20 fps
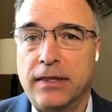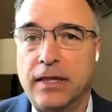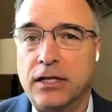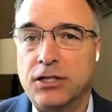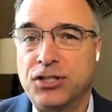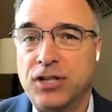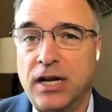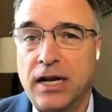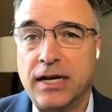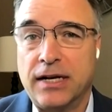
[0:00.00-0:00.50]
that
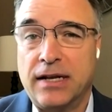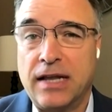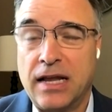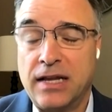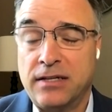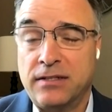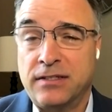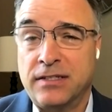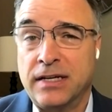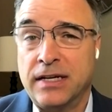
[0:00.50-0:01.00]
genetic
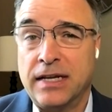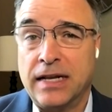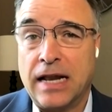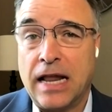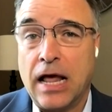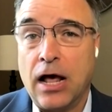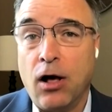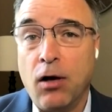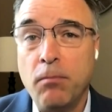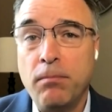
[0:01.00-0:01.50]
testing can
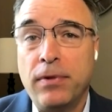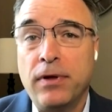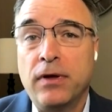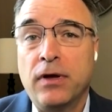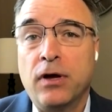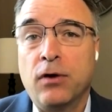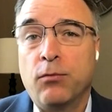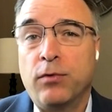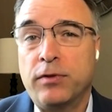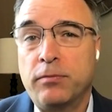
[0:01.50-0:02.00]
help
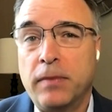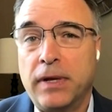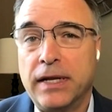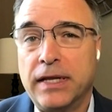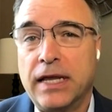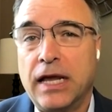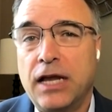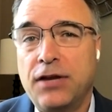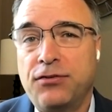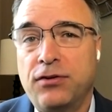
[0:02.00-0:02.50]
with
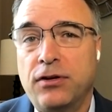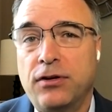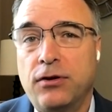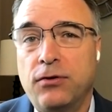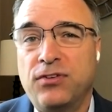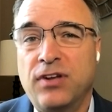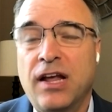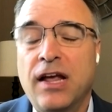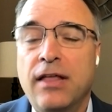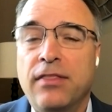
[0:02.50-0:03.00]
medication
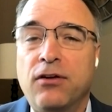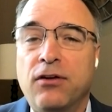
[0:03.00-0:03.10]
use.